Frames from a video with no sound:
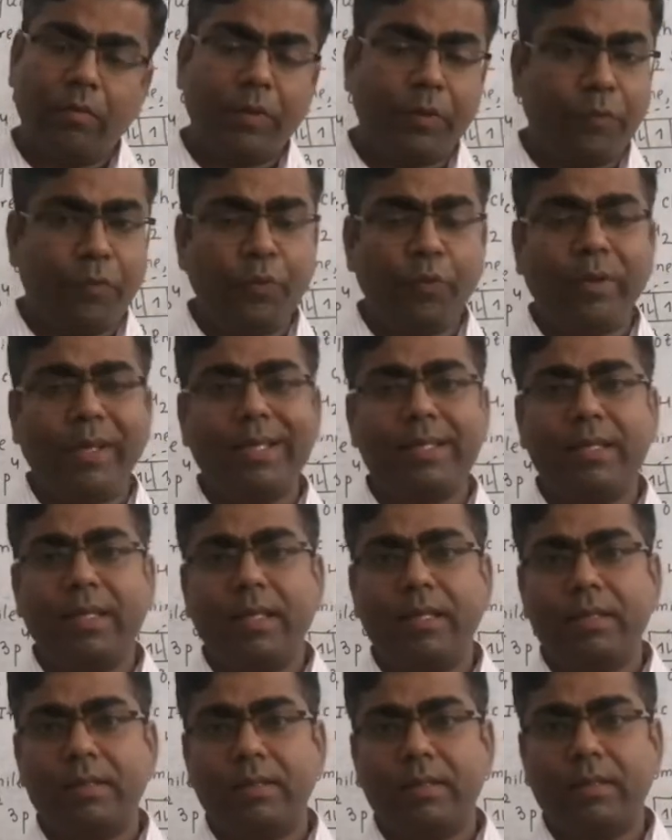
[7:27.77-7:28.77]
With few
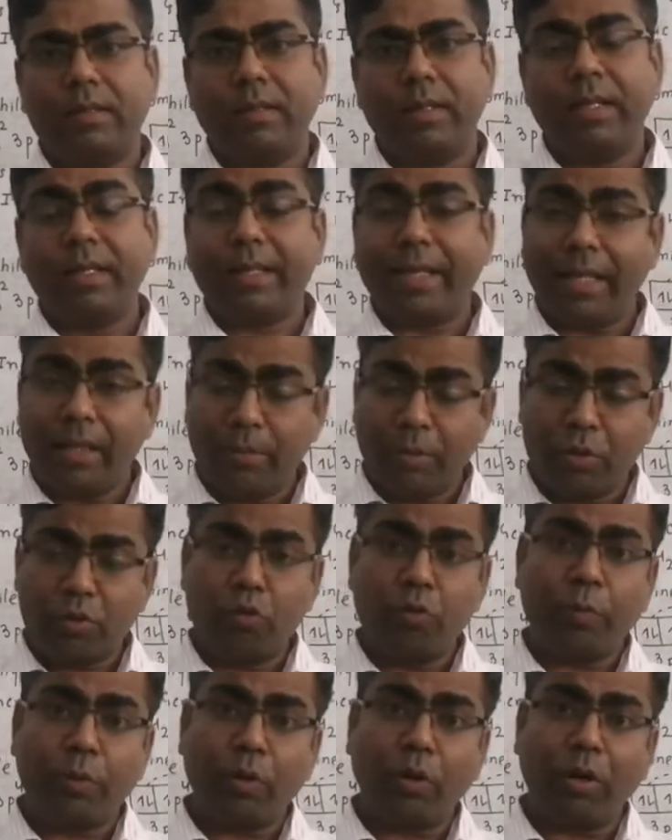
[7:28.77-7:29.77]
cases, it can be
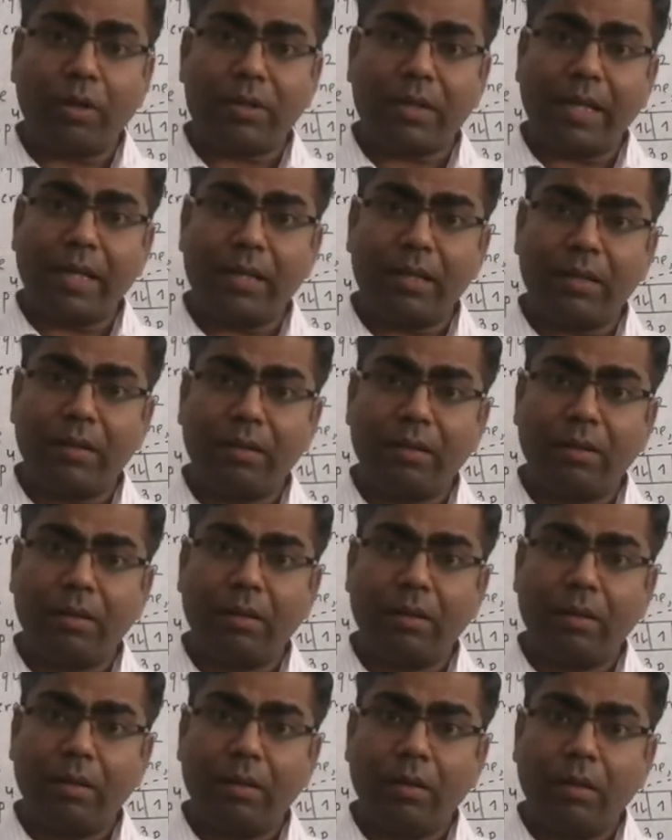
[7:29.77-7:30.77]
superoxide,
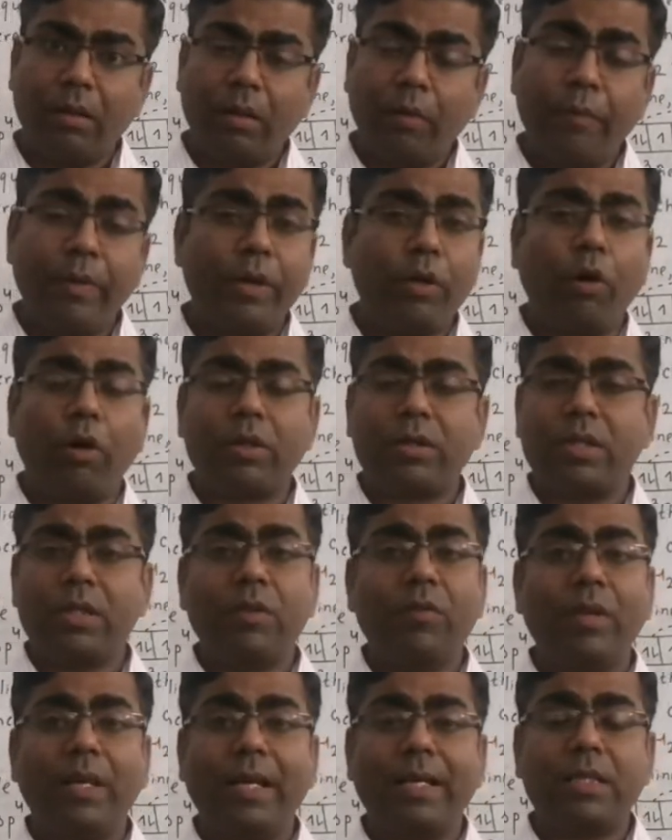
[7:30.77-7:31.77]
where
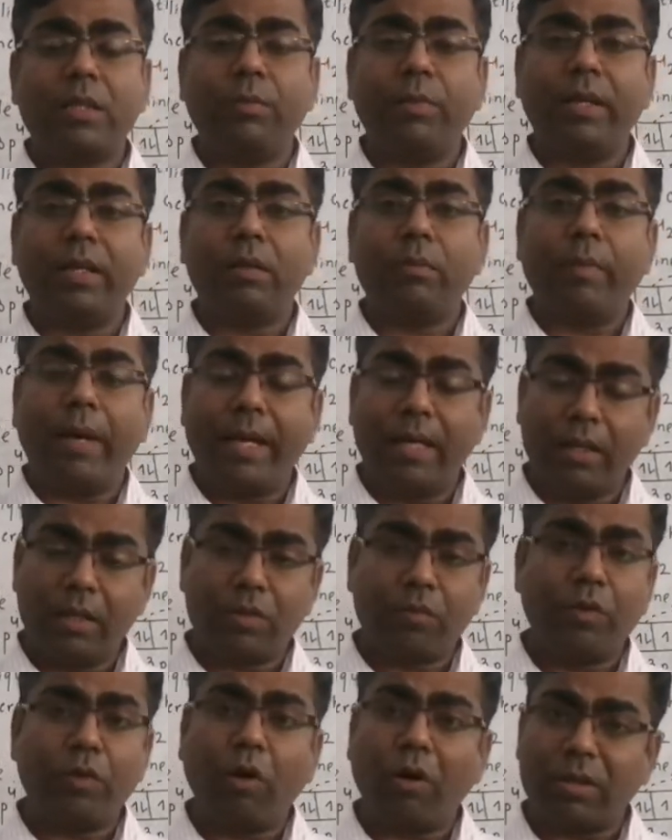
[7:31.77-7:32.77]
oxygen will exhibit
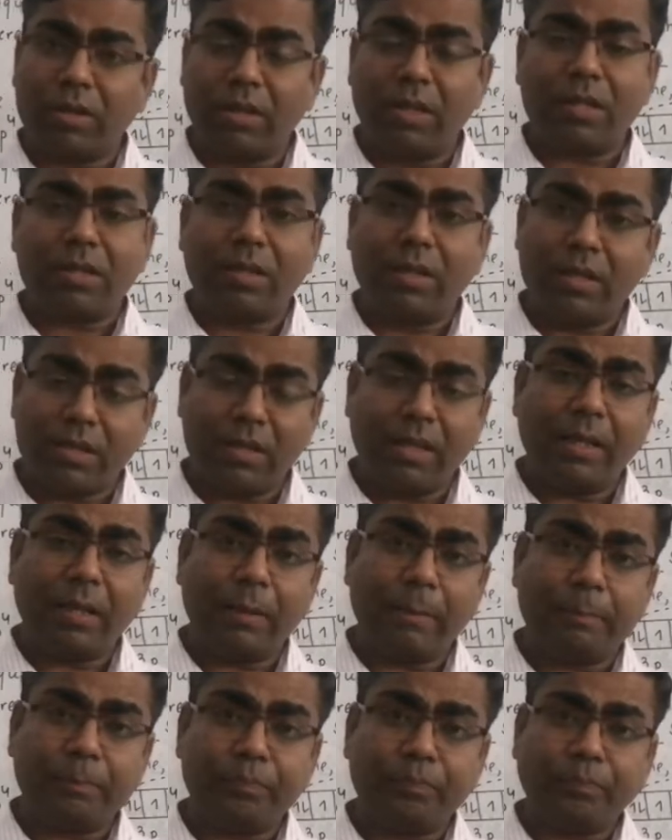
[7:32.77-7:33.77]
-1 oxidation
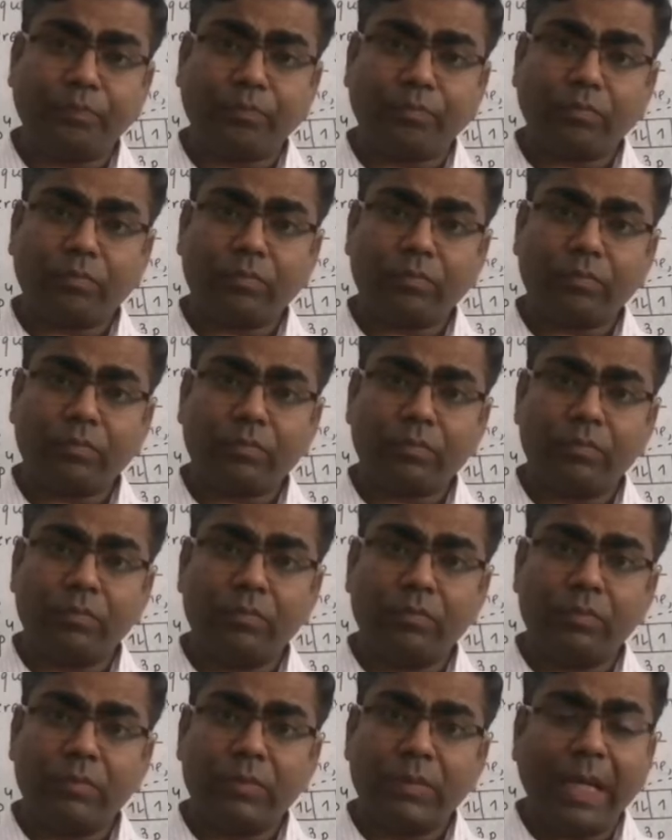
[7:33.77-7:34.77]
state.
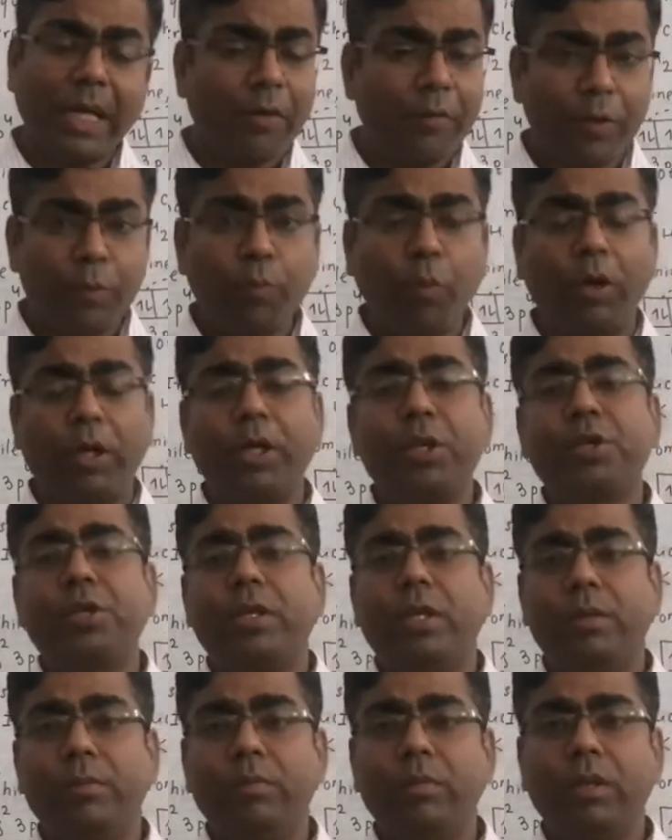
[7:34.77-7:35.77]
And with
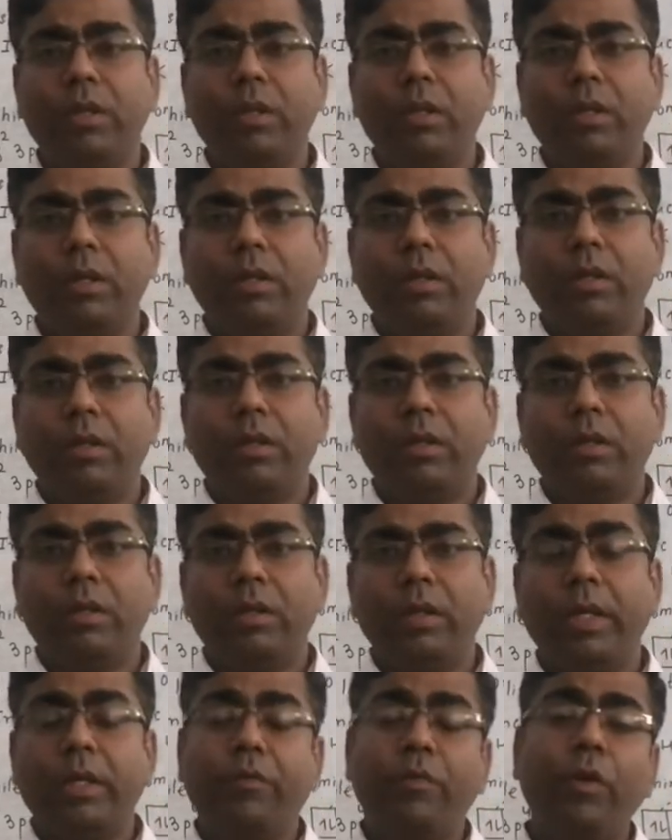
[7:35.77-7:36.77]
potassium,
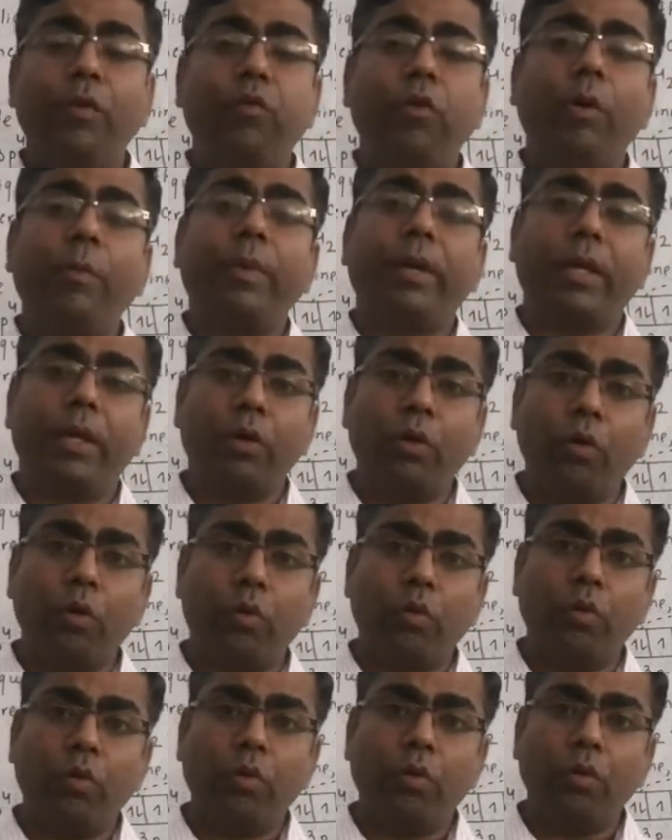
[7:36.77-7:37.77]
it will form
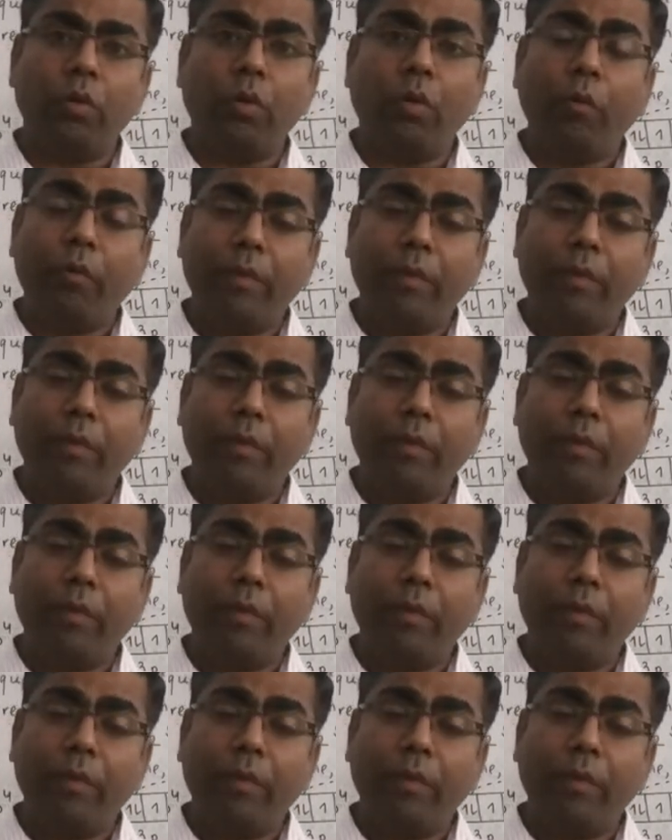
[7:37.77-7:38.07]
KO2,